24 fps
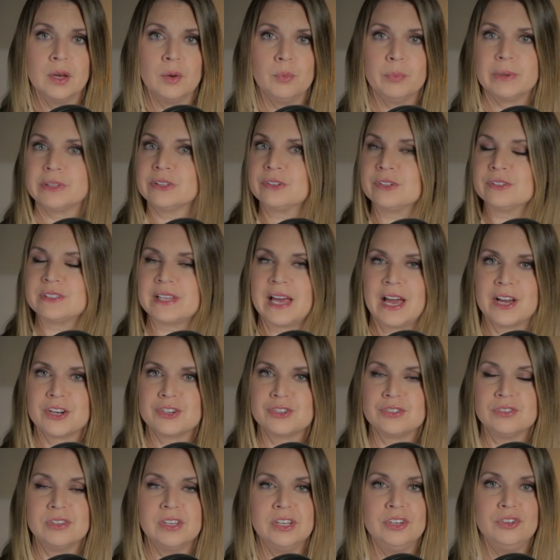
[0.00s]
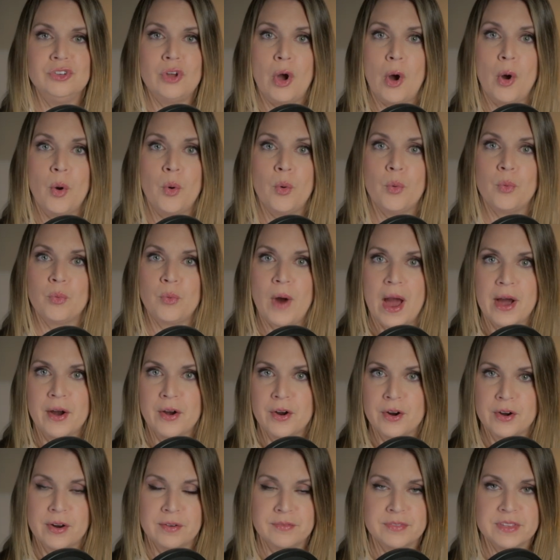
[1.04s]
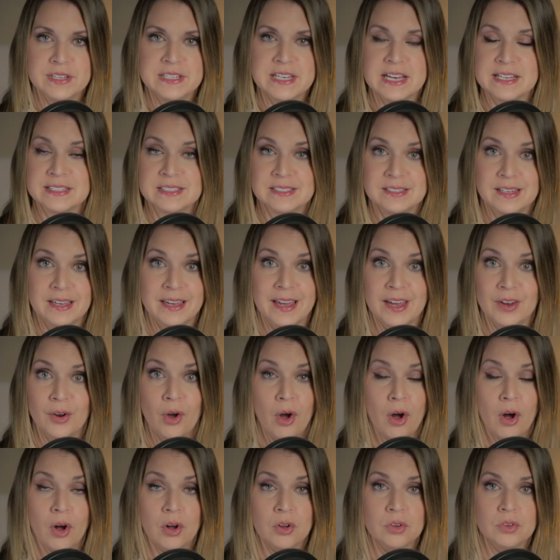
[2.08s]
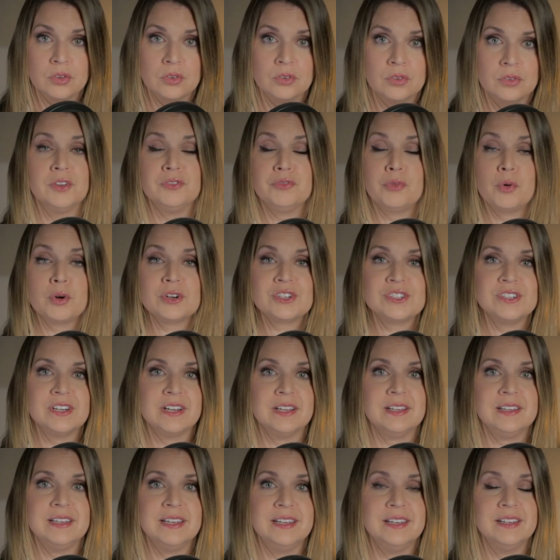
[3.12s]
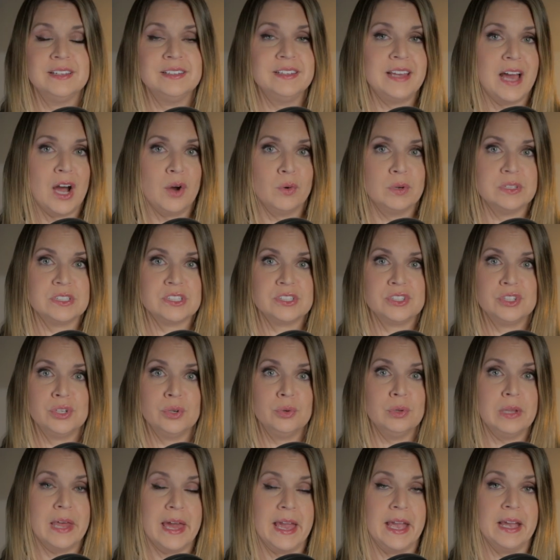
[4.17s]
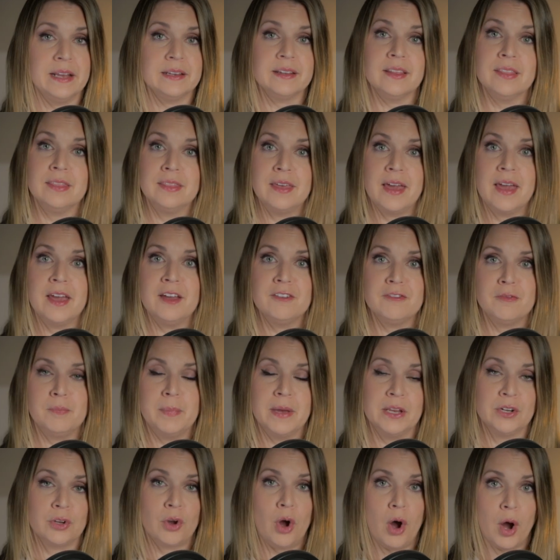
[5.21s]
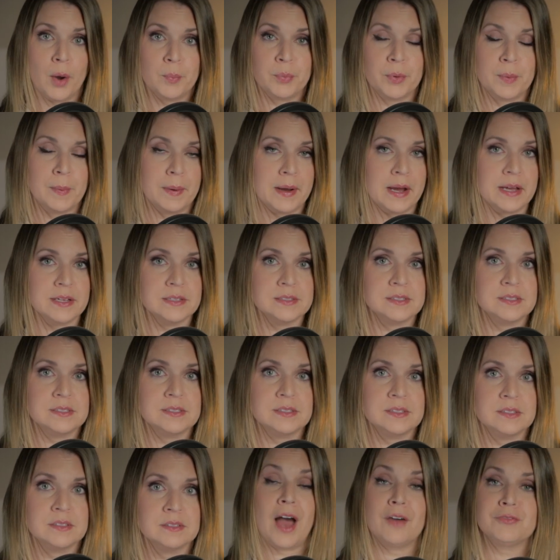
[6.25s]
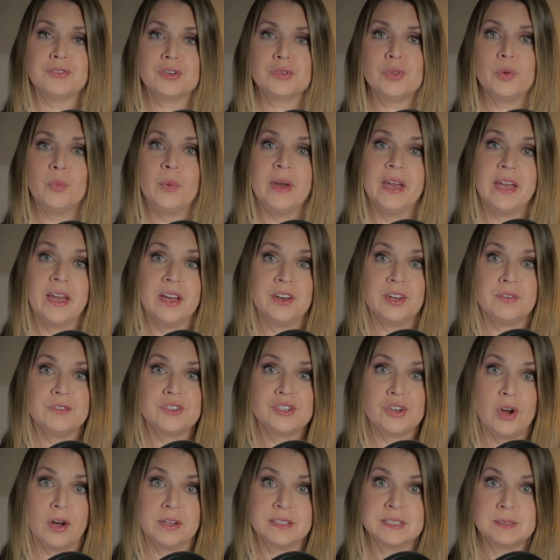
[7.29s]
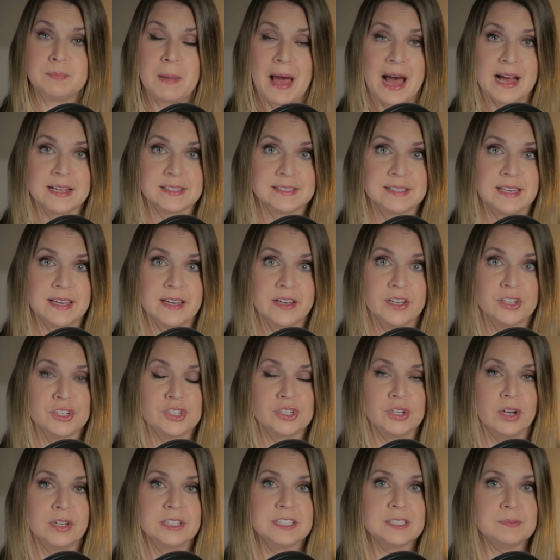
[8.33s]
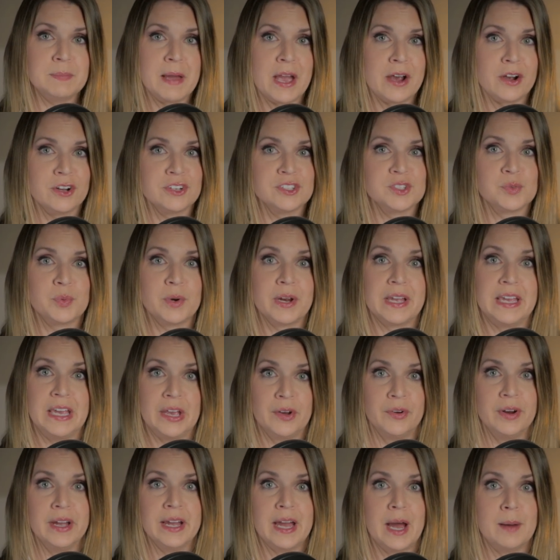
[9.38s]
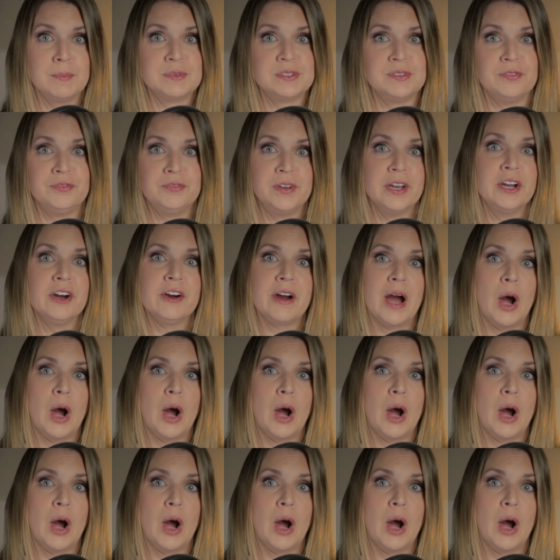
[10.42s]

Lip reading: But there's actually no record of the testing at all. Unfortunately, now it's too late. They've been compromised. After the weekend of Sean's passing, Sean's parents were gearing up to figure